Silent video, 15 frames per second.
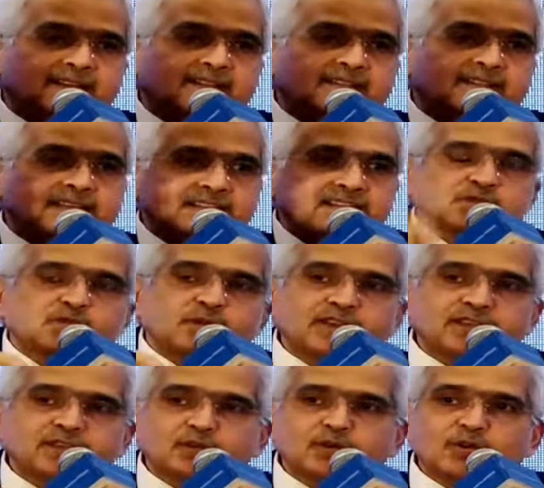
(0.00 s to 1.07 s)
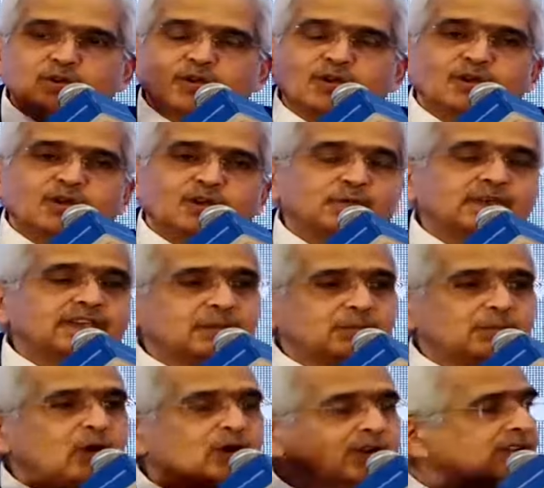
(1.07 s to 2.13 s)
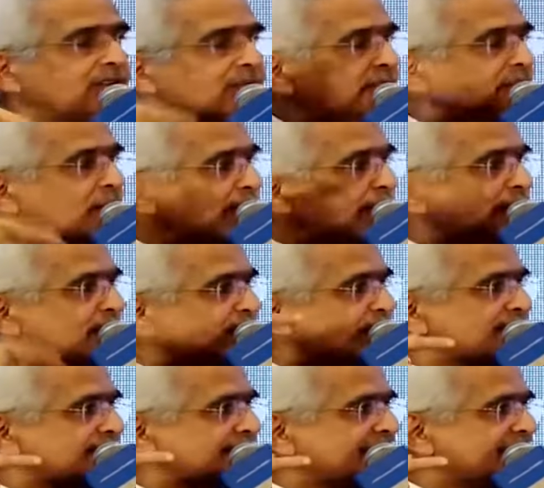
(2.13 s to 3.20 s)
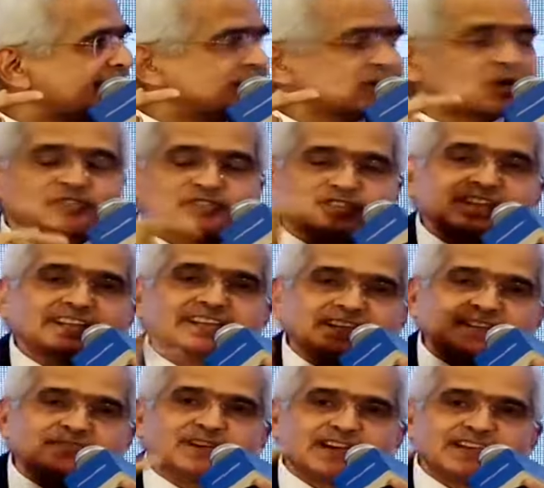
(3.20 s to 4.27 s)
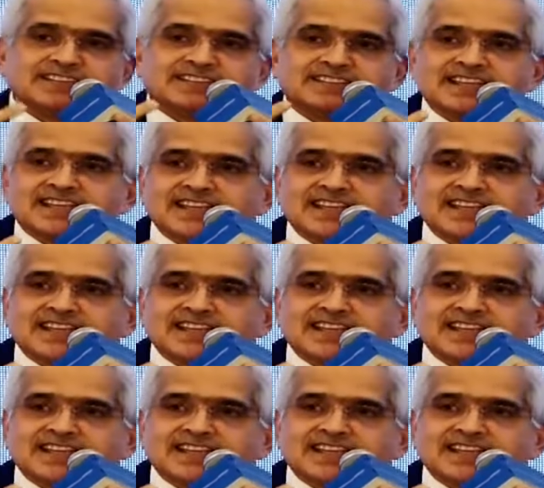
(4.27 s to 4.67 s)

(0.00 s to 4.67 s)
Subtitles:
That is why, we keep on giving all those cautionary advice.